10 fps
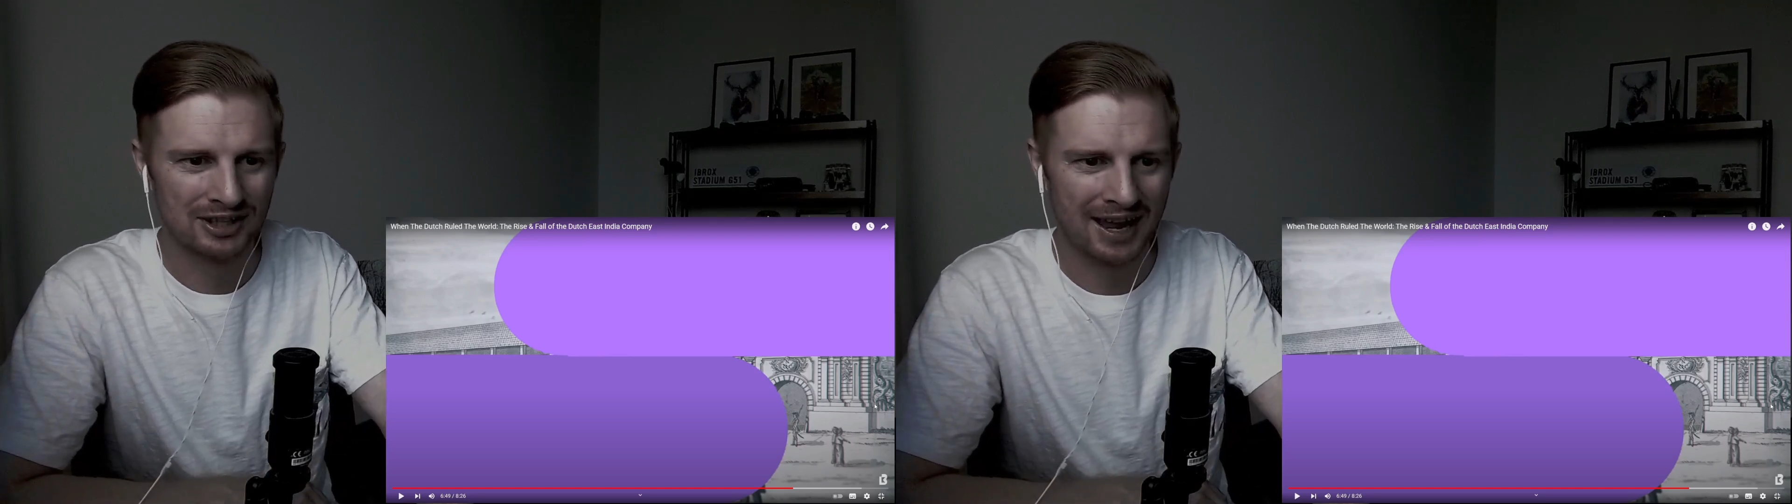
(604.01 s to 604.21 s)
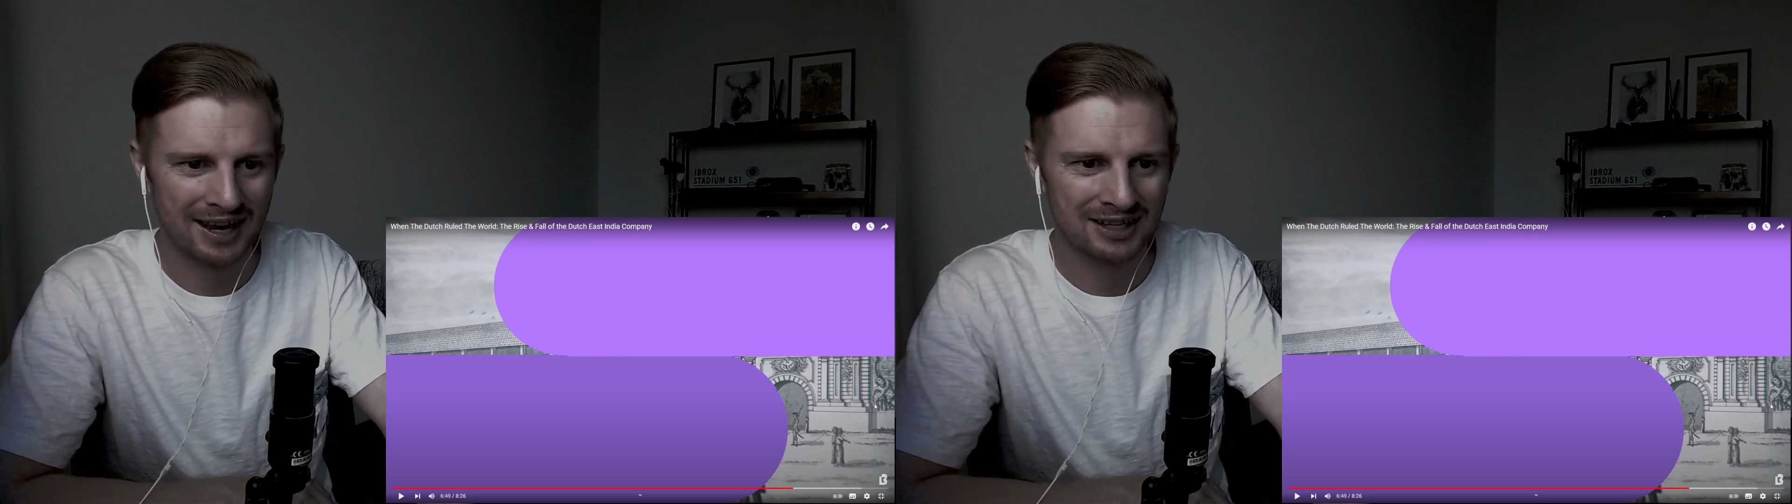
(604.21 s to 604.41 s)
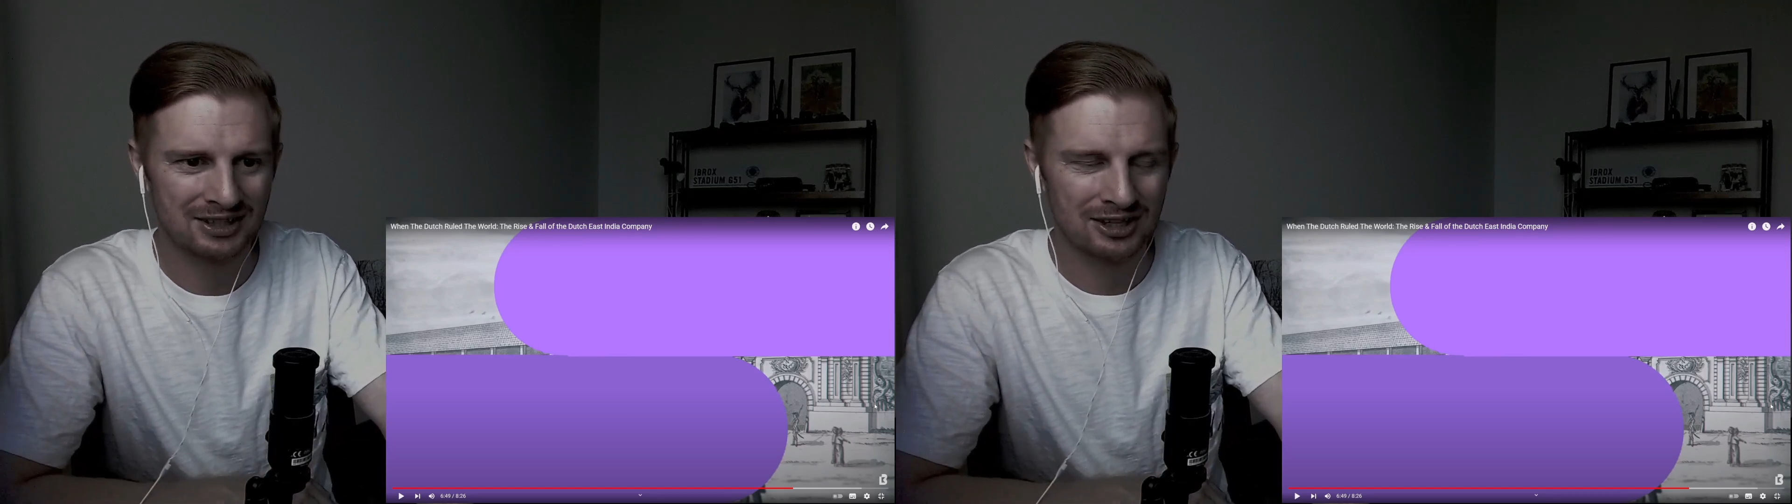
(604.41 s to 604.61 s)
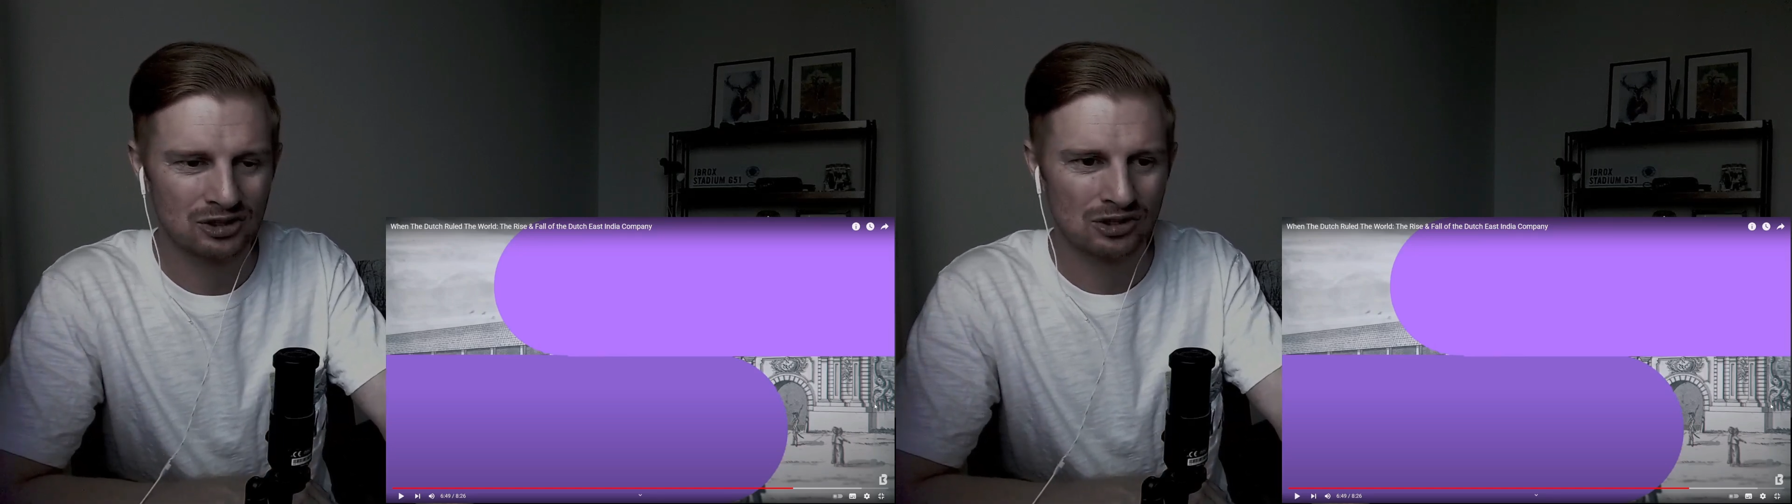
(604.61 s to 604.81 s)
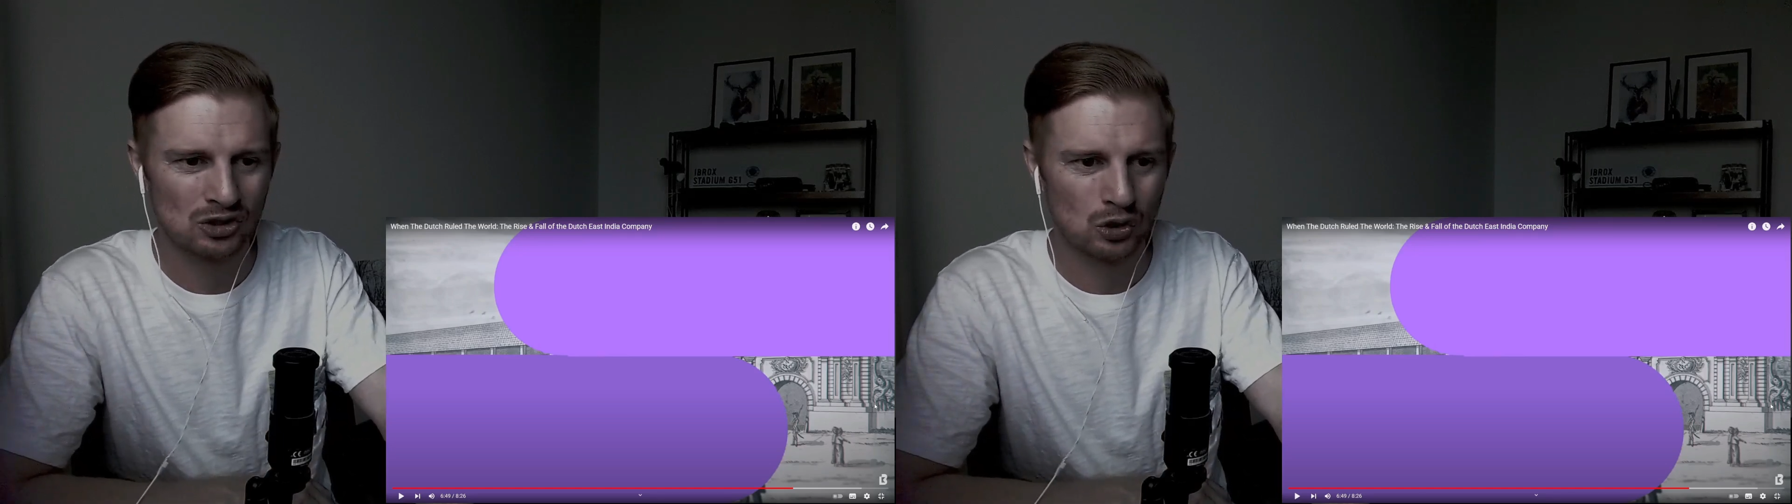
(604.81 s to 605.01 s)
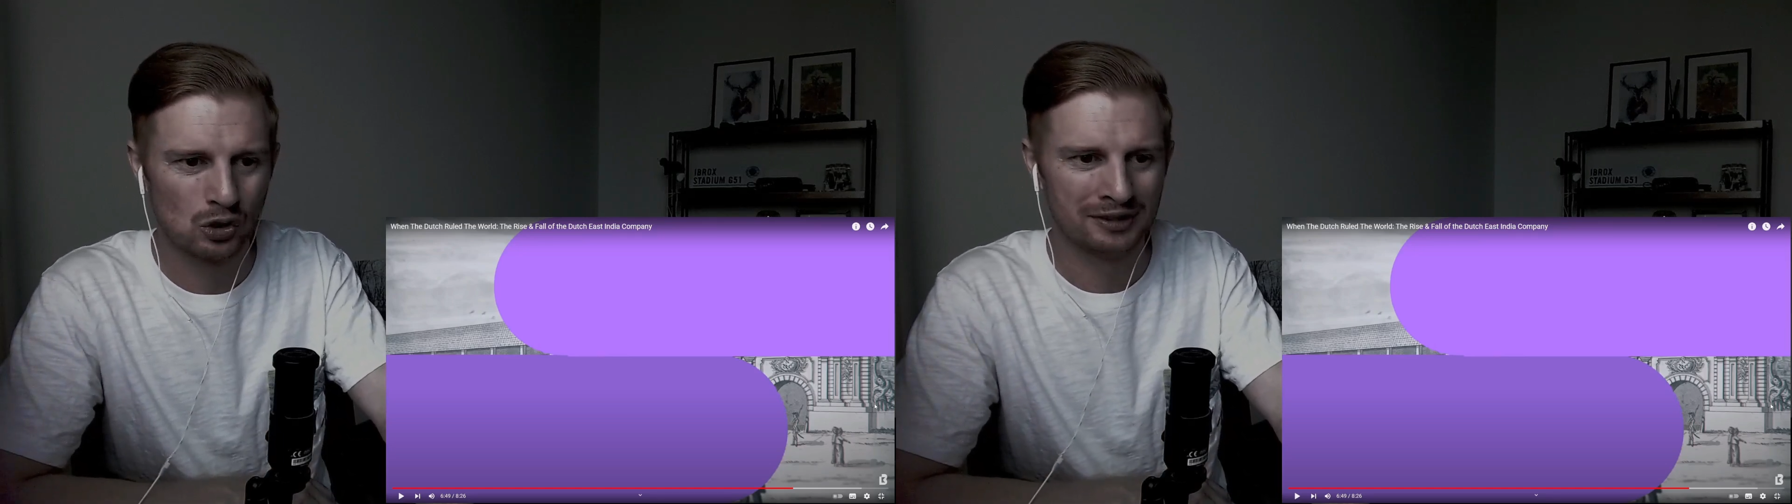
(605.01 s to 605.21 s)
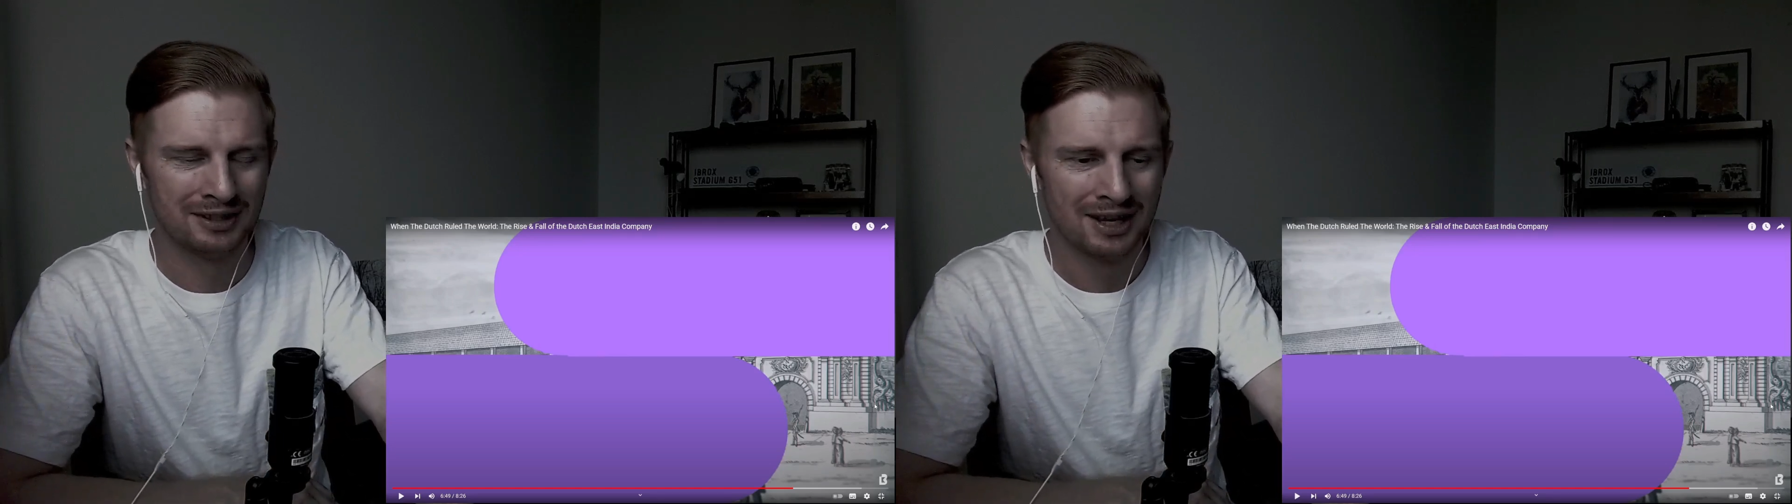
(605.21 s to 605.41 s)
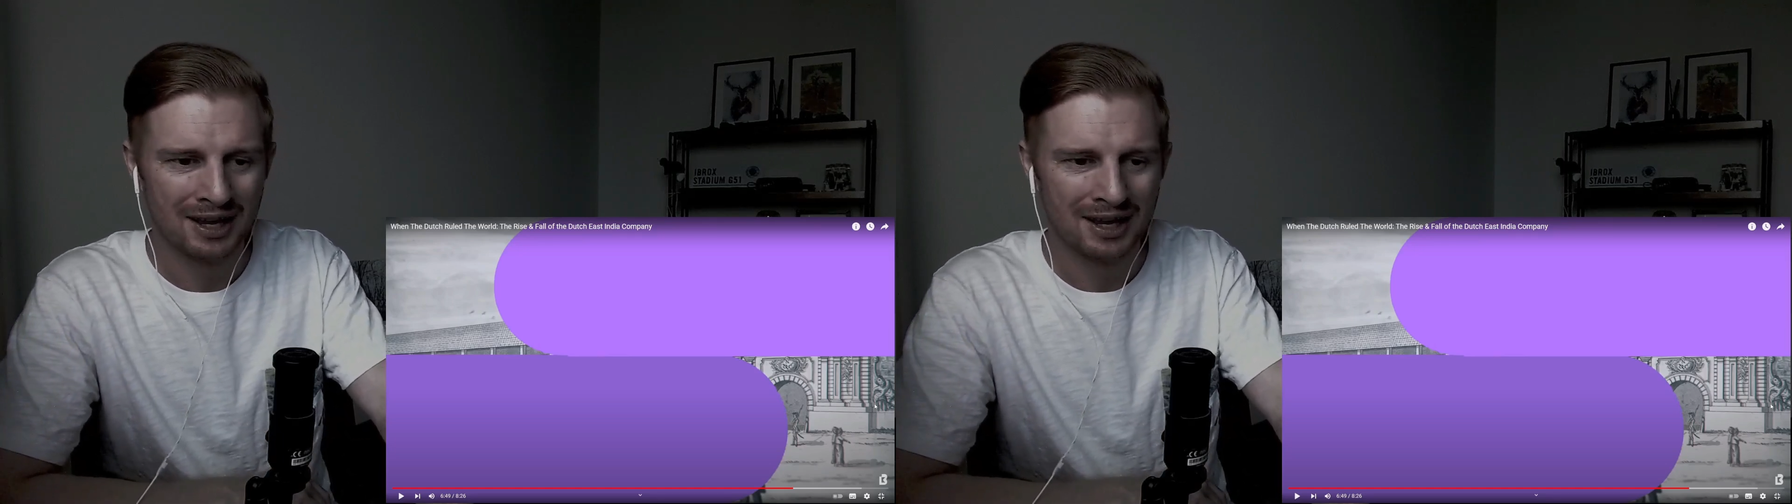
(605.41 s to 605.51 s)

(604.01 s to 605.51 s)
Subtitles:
heritage and so on.